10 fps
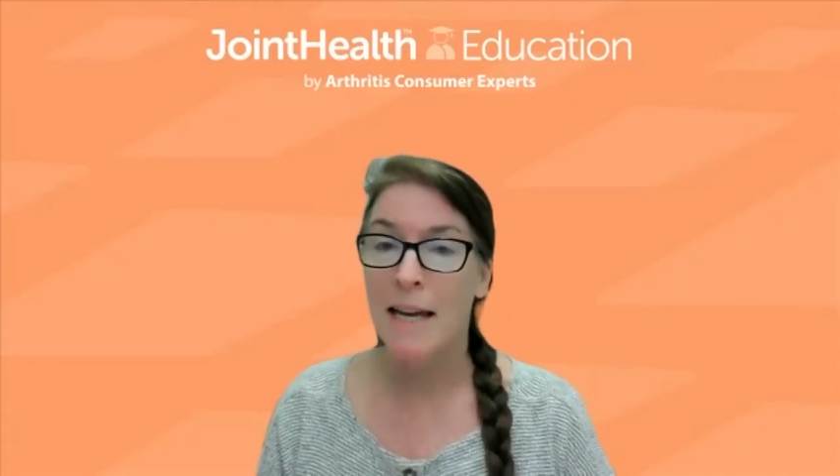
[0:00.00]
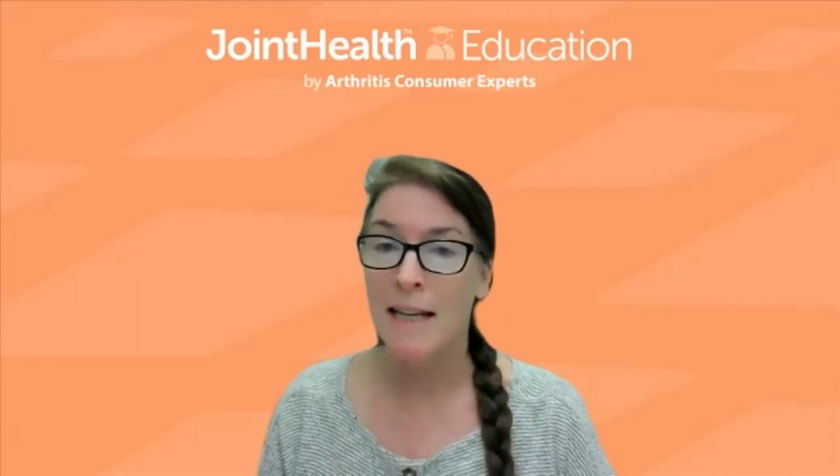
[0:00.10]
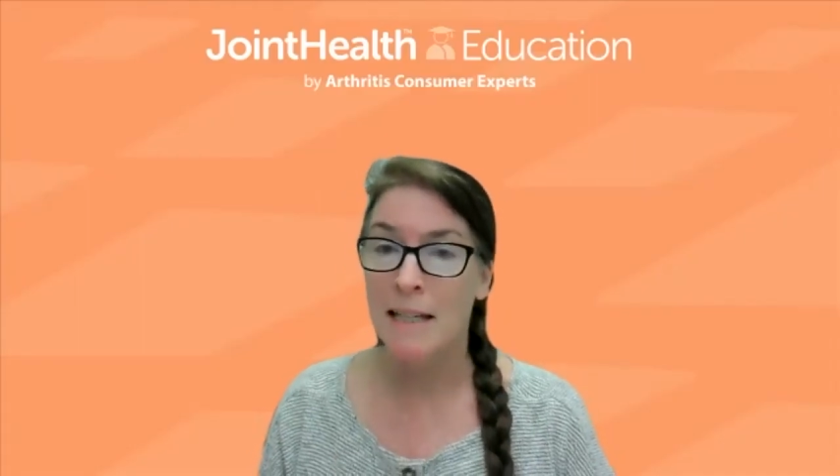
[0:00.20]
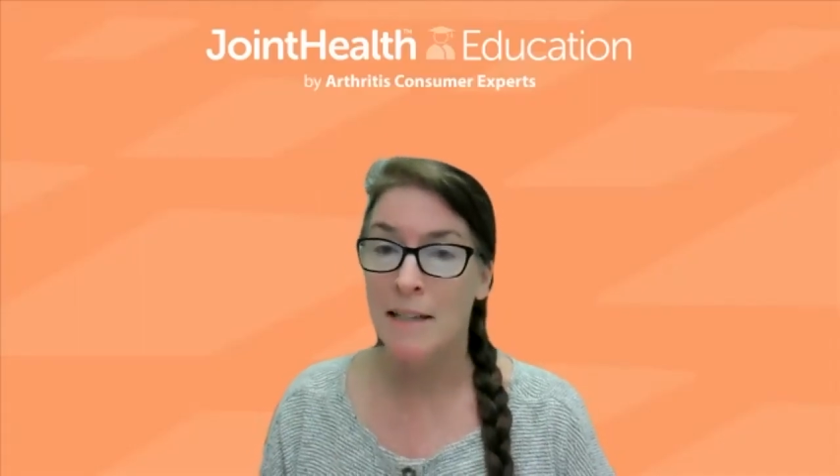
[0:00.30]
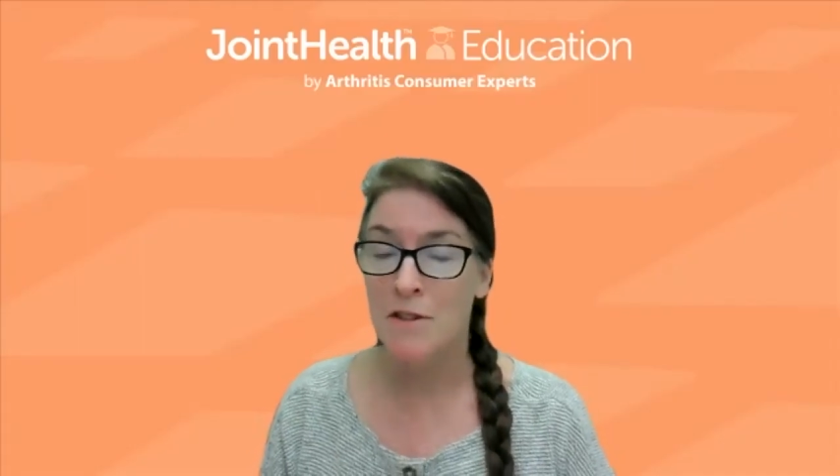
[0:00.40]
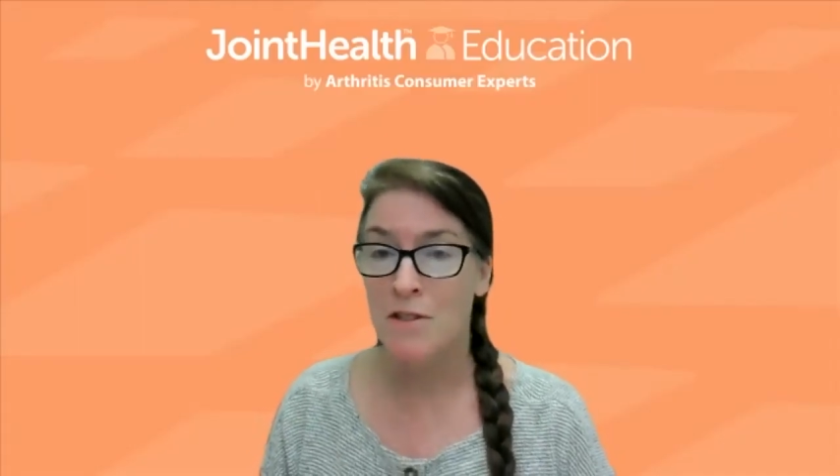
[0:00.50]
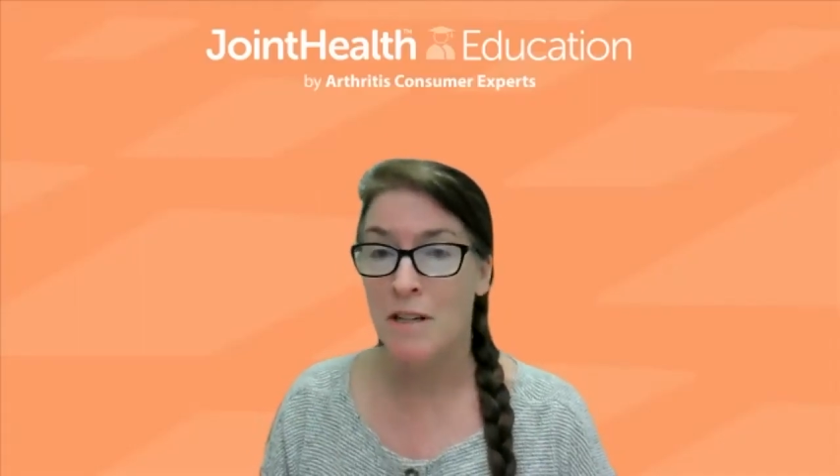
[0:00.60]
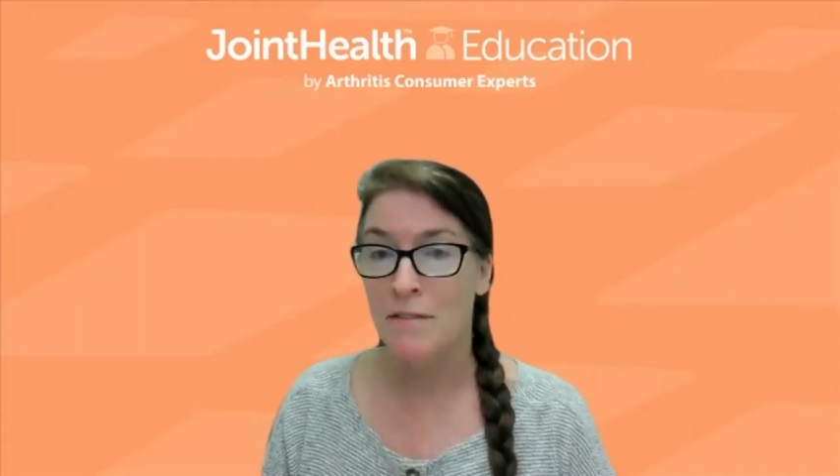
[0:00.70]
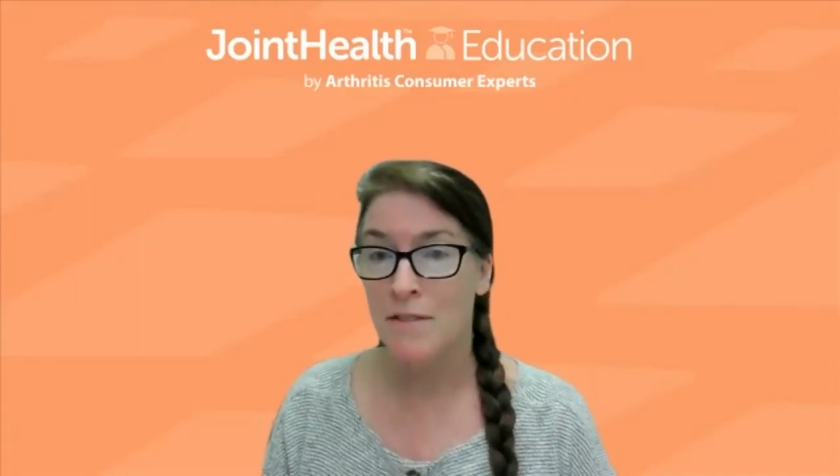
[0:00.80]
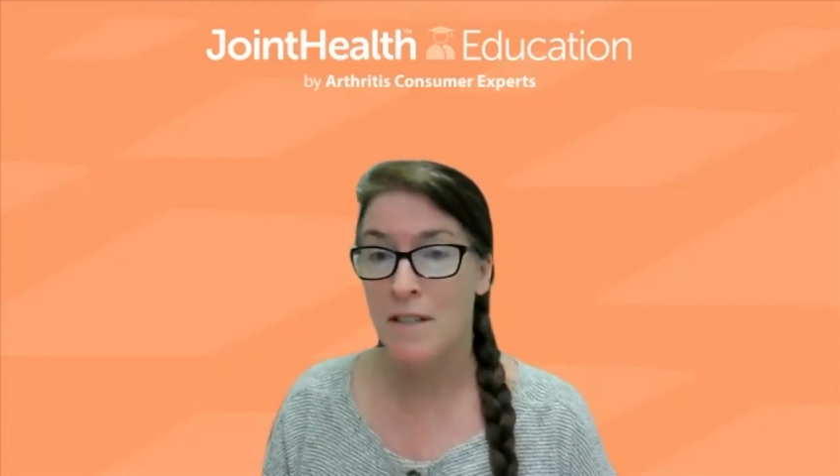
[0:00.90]
and give
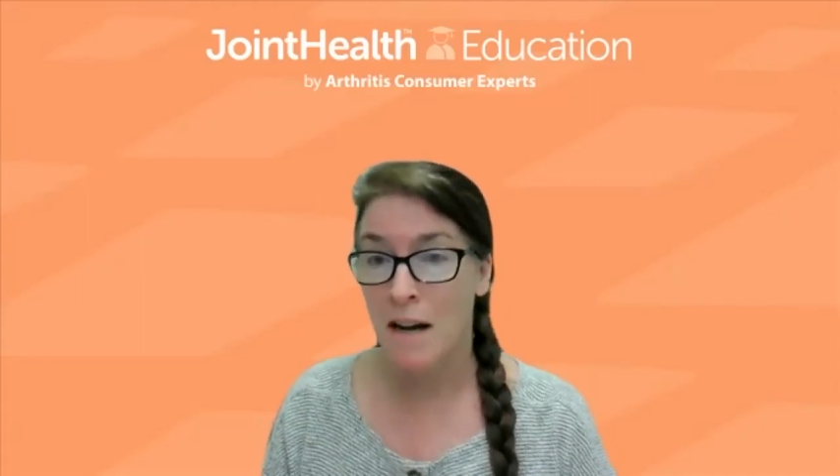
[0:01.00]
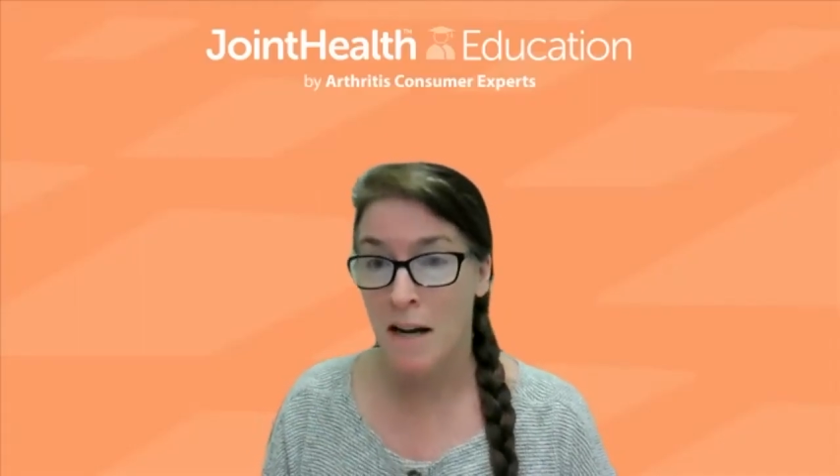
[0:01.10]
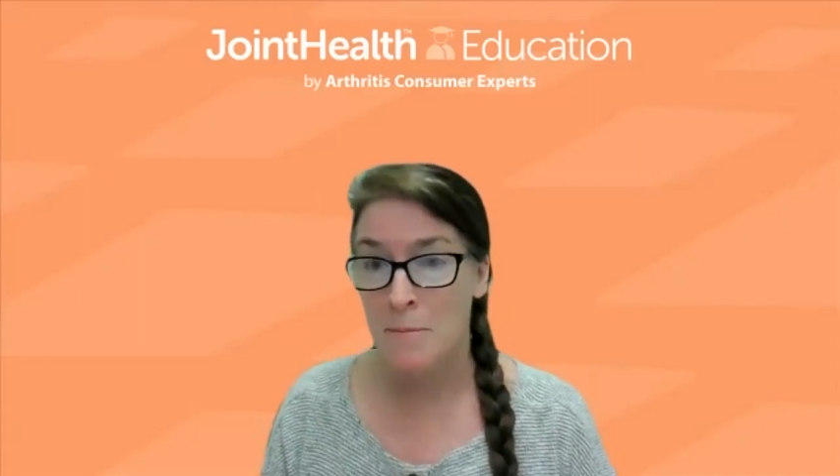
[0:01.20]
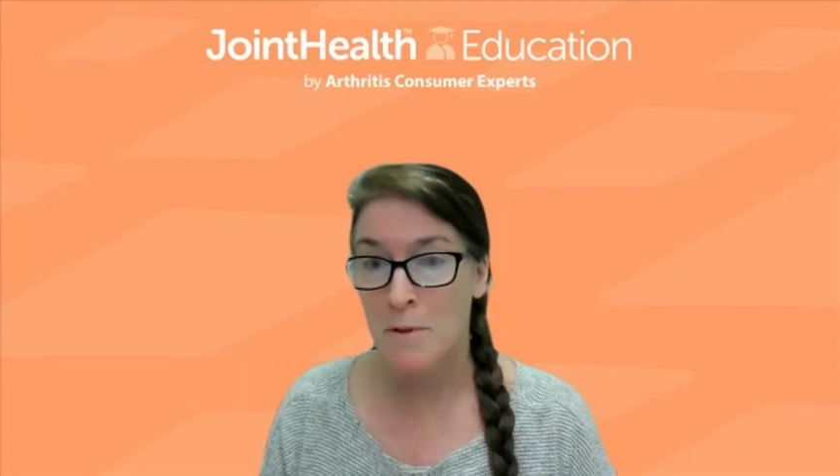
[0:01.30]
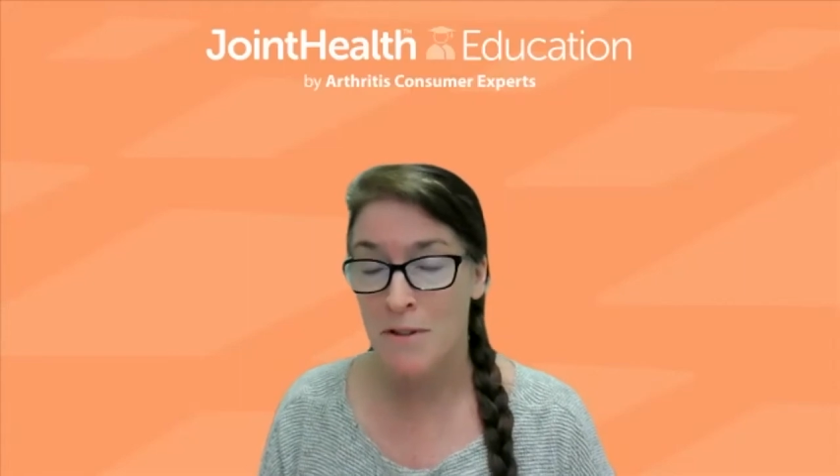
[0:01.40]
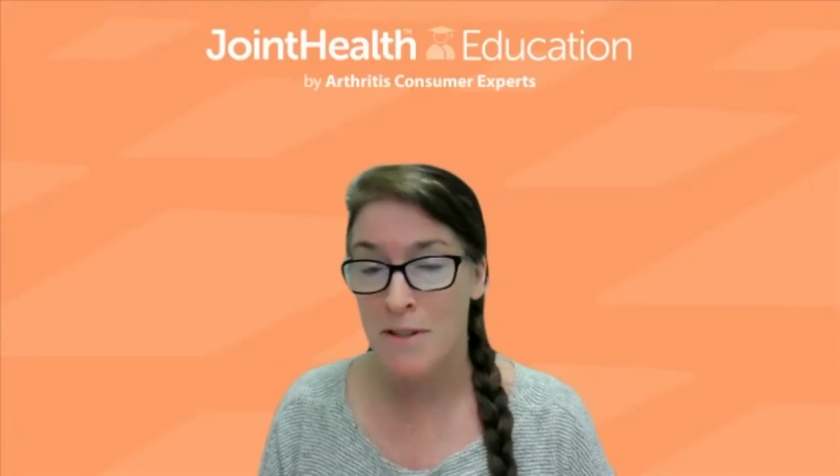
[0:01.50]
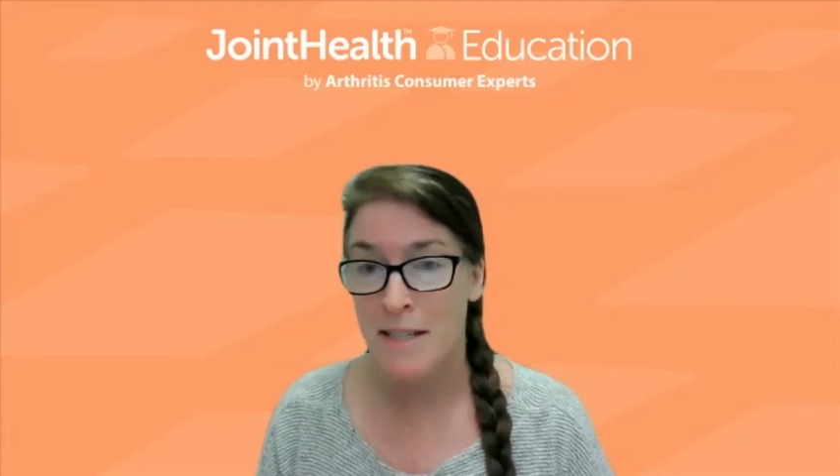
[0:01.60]
yourself time during